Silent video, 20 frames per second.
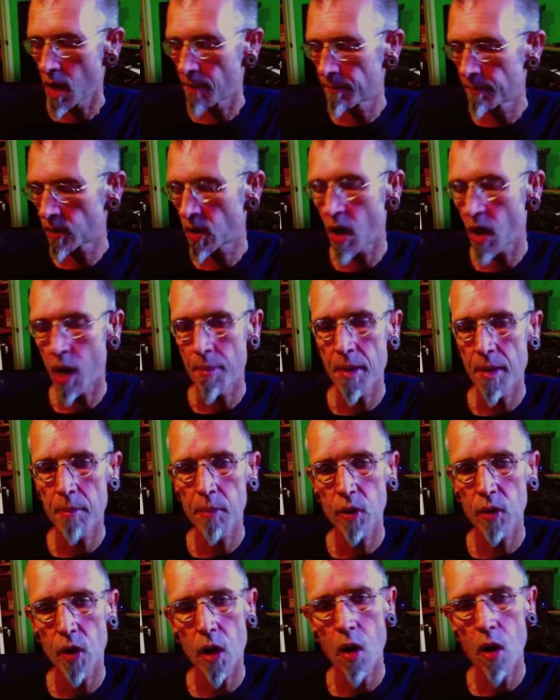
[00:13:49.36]
comment
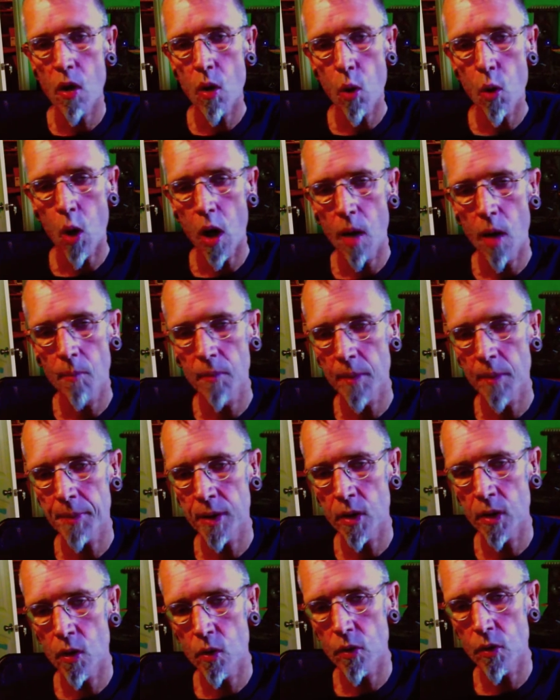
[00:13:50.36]
below, let me
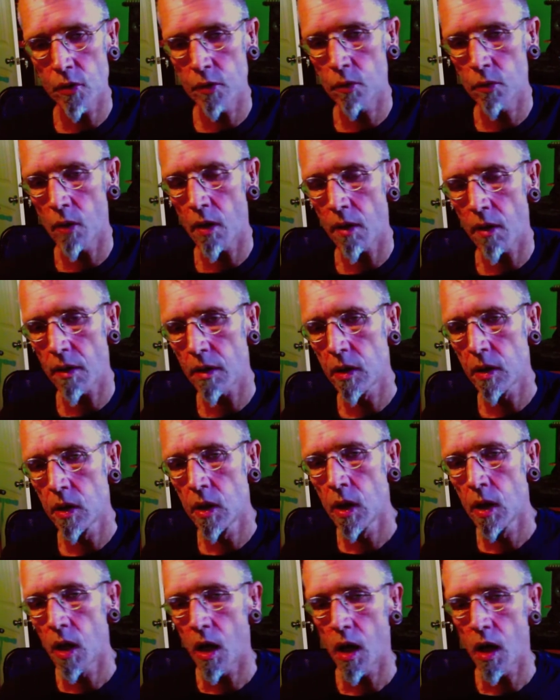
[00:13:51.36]
know who you are.
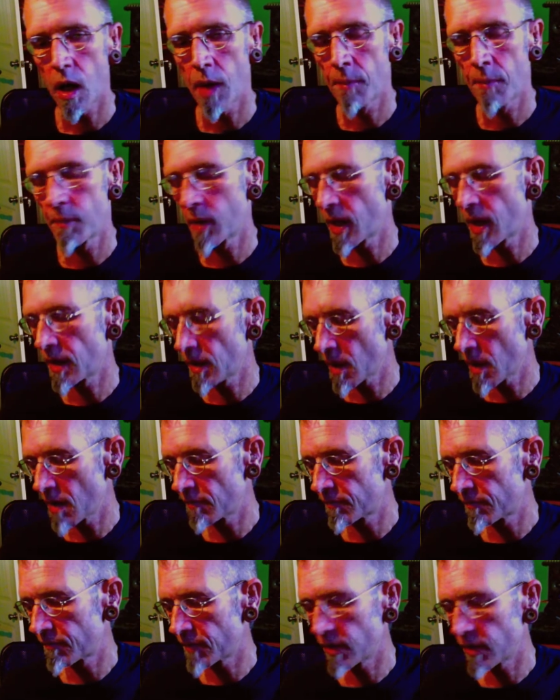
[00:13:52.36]
I
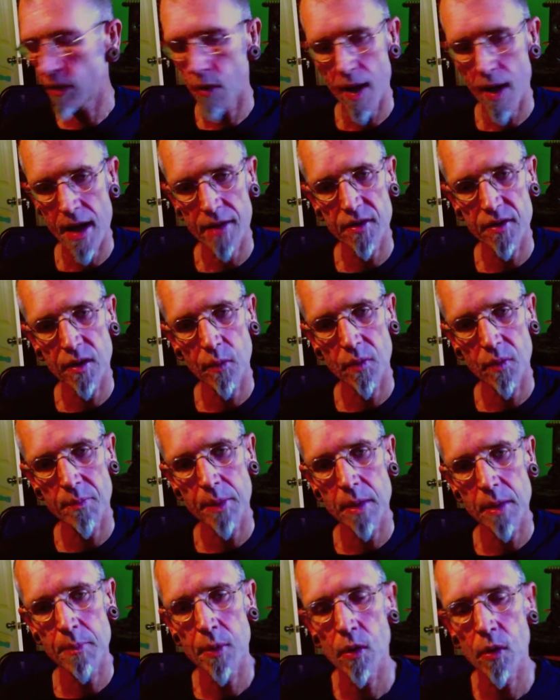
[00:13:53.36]
love interacting with
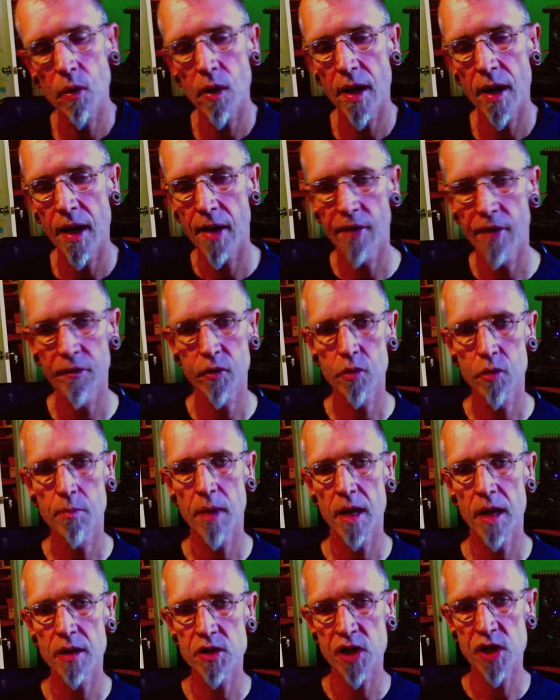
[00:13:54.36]
people, and through
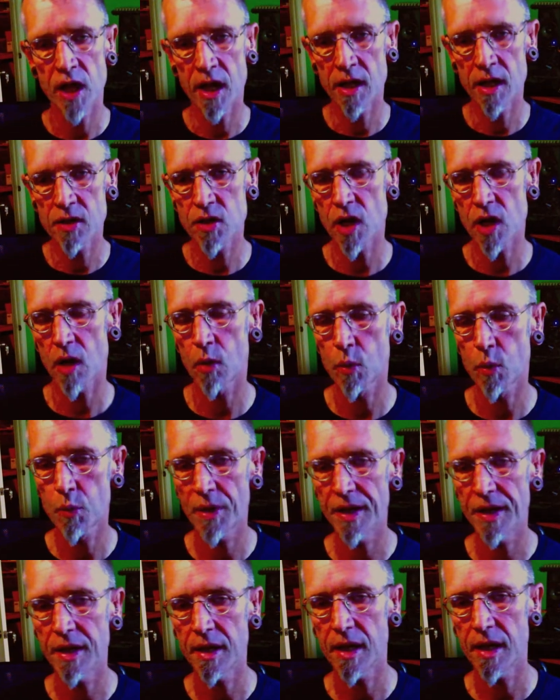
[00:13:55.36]
my change I'll
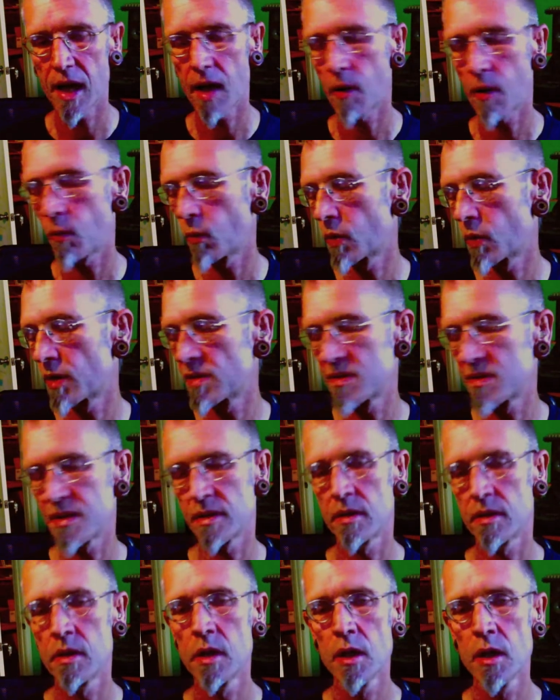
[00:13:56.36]
radiate outwards and
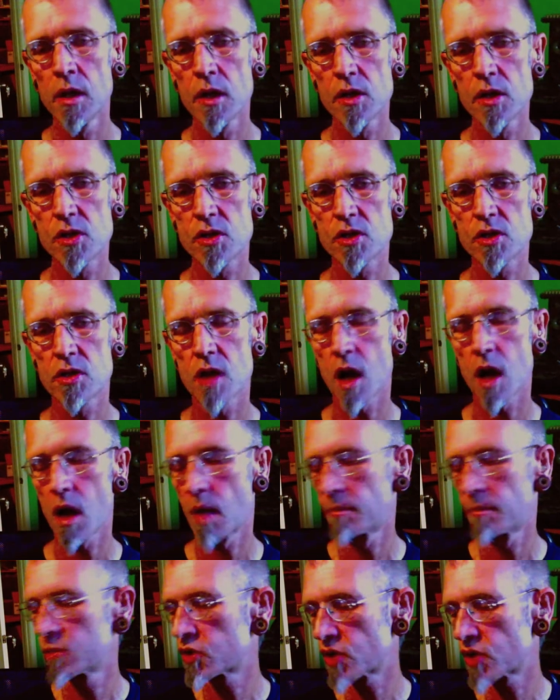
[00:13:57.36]

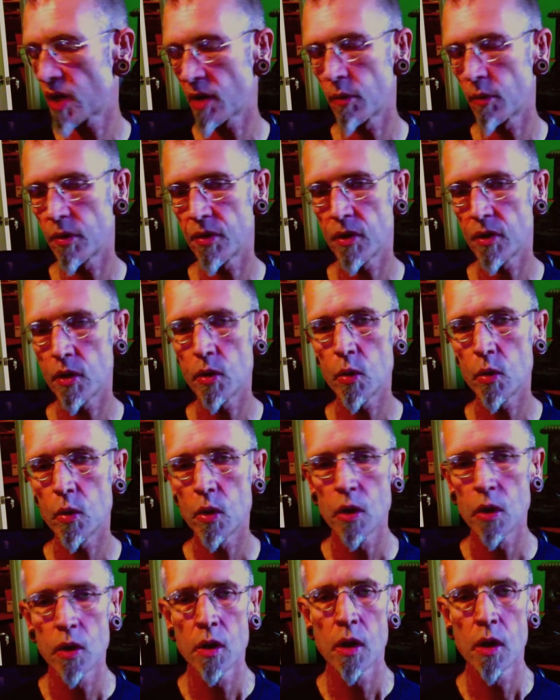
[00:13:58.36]
share with you.
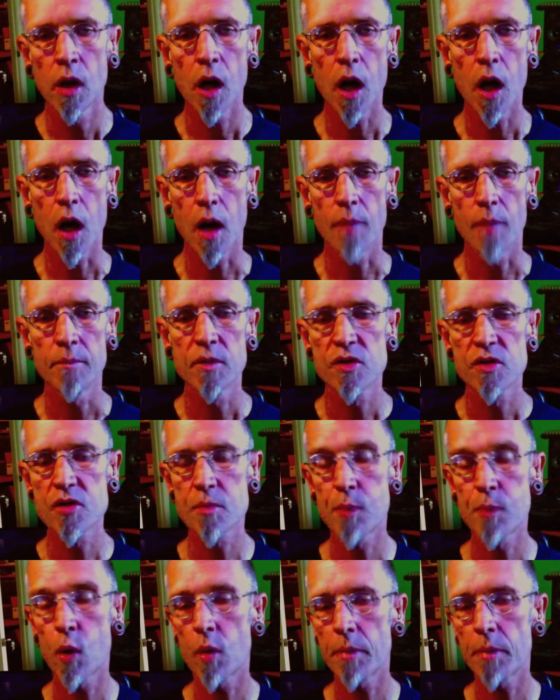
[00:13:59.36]

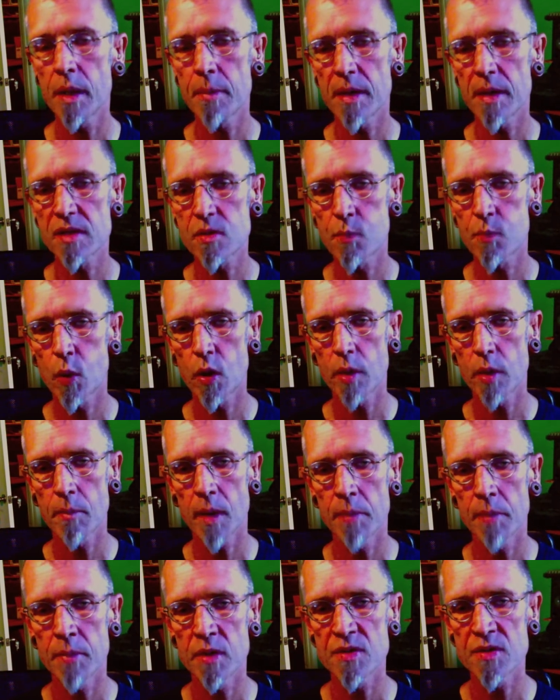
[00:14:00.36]
Support me by supporting my
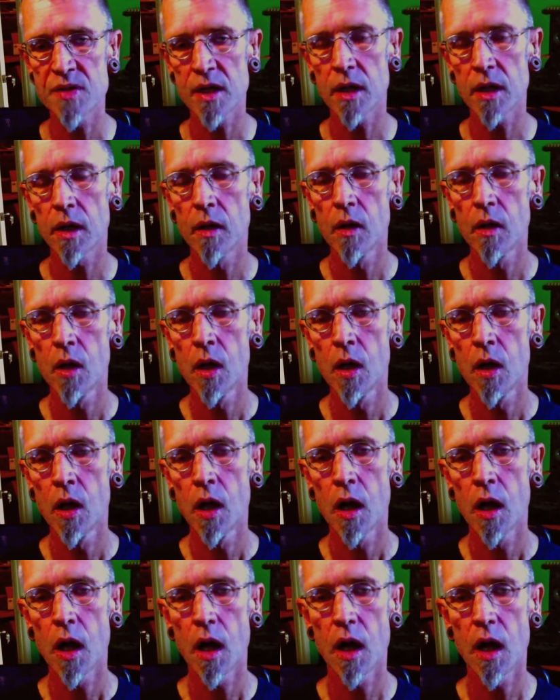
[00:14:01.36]
music.
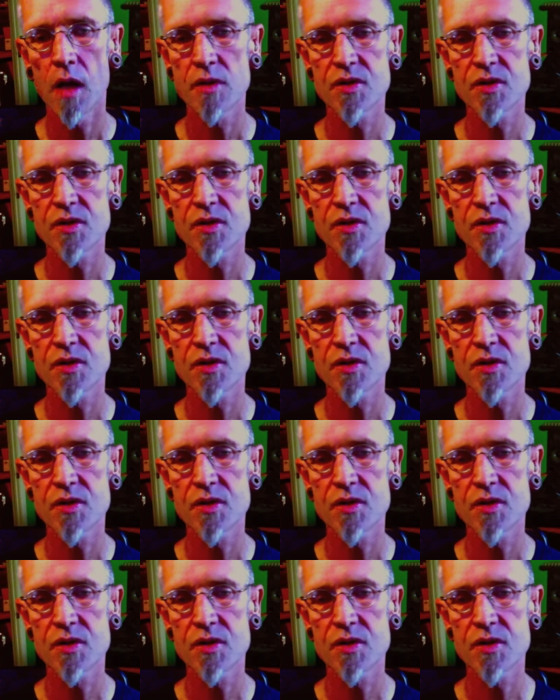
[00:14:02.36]
I